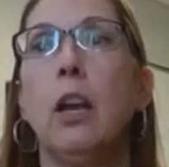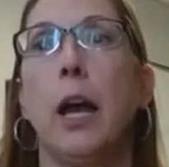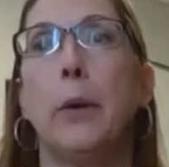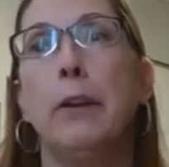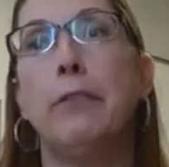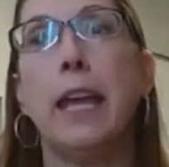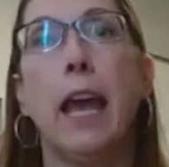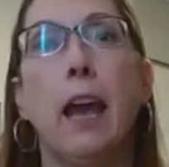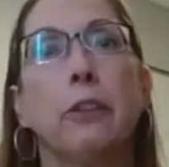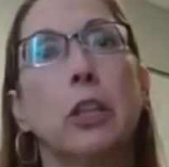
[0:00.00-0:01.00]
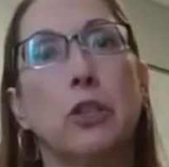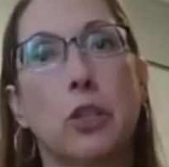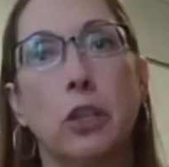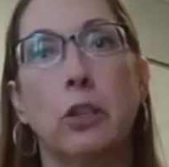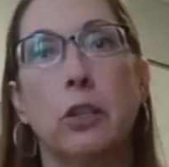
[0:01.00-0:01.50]
if they have
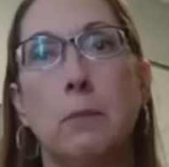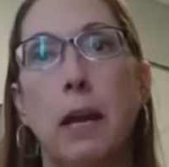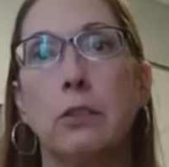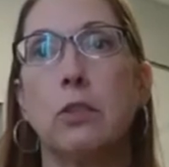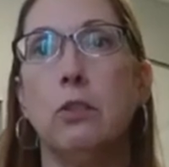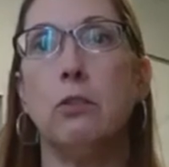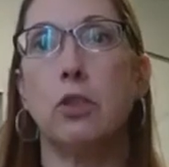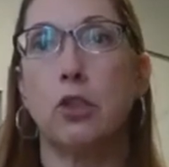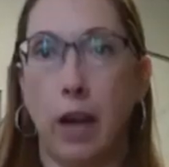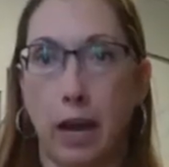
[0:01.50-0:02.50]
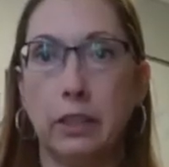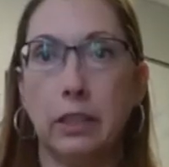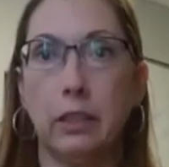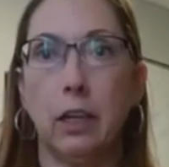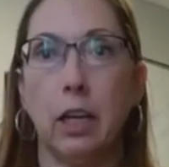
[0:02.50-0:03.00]
concerns about students
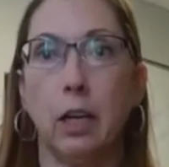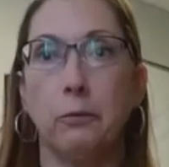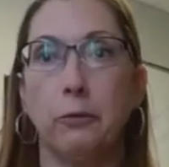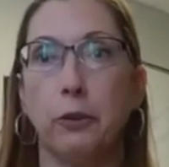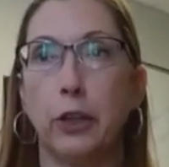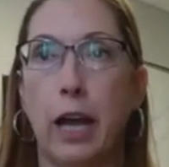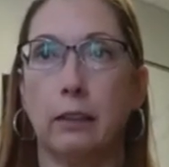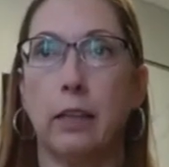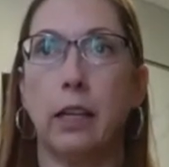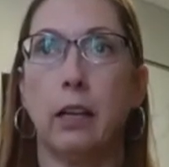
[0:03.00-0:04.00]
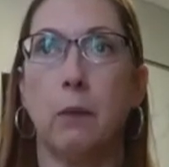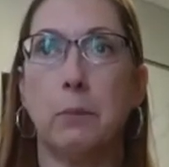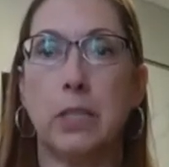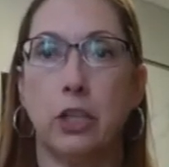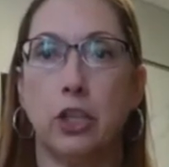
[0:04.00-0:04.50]
traveling um, for athletic
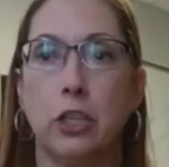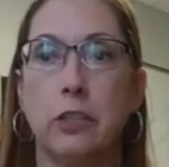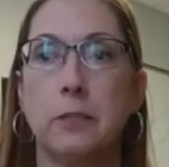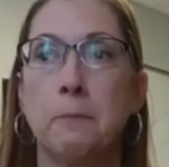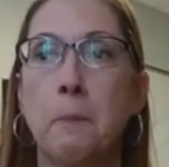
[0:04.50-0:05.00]
competitions.